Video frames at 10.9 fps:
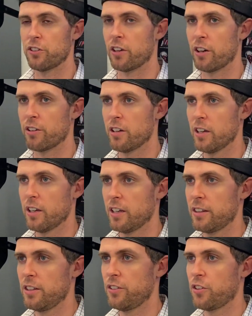So
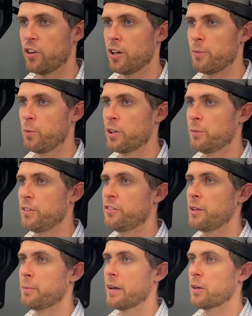this time when I'm
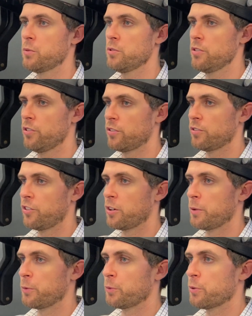lifting backwards, just tell
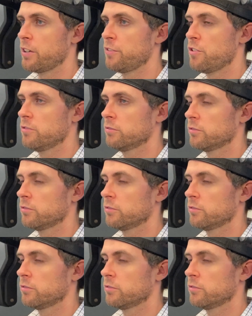me when we're ready, Fong.